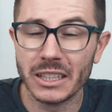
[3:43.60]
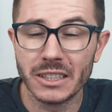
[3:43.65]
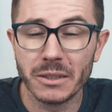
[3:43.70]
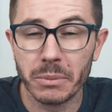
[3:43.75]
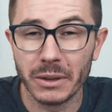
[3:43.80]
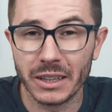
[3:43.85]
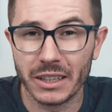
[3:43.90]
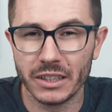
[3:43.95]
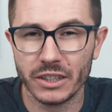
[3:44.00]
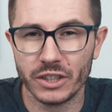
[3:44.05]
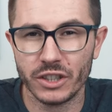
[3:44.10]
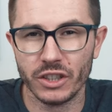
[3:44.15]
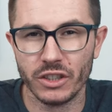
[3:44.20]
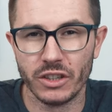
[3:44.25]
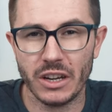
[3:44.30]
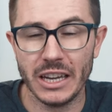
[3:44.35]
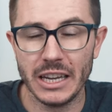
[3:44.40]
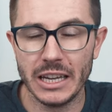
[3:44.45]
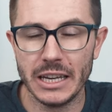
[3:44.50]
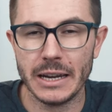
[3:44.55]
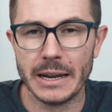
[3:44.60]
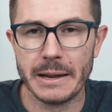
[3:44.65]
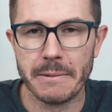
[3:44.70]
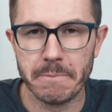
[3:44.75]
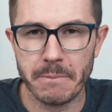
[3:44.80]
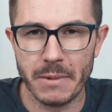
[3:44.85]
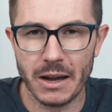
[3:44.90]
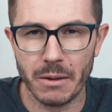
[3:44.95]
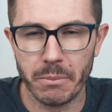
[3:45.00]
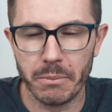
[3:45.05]
that's a big issue in
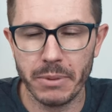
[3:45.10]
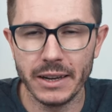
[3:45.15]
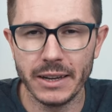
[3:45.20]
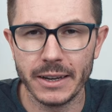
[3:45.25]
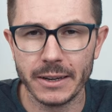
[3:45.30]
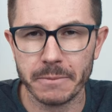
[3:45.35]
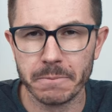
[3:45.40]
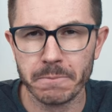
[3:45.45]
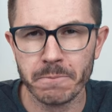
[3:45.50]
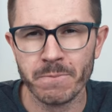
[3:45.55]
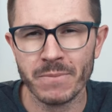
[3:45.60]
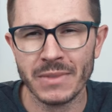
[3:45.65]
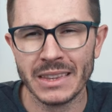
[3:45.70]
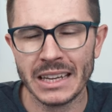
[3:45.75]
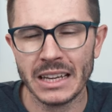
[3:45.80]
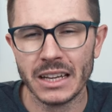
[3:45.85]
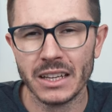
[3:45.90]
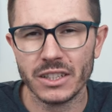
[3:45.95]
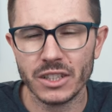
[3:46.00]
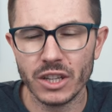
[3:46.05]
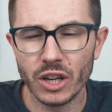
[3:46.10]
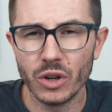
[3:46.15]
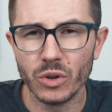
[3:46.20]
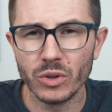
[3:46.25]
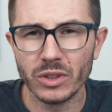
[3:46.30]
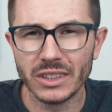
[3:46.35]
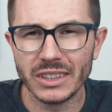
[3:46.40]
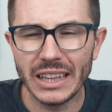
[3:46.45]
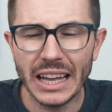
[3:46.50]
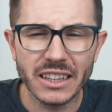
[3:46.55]
my opinion.
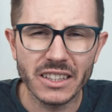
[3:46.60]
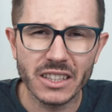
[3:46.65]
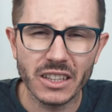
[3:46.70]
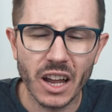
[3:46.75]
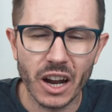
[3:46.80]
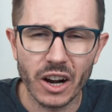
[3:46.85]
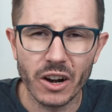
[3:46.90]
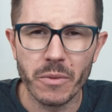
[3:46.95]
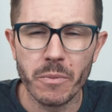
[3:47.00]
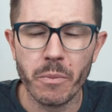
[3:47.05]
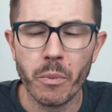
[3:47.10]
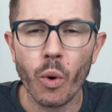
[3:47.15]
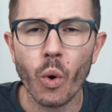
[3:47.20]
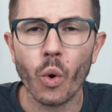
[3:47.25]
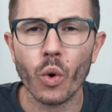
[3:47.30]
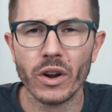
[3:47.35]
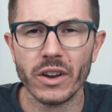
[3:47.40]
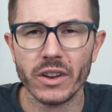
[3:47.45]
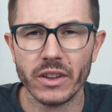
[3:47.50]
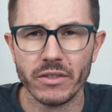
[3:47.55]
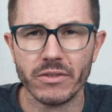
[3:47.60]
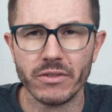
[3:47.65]
So that's another important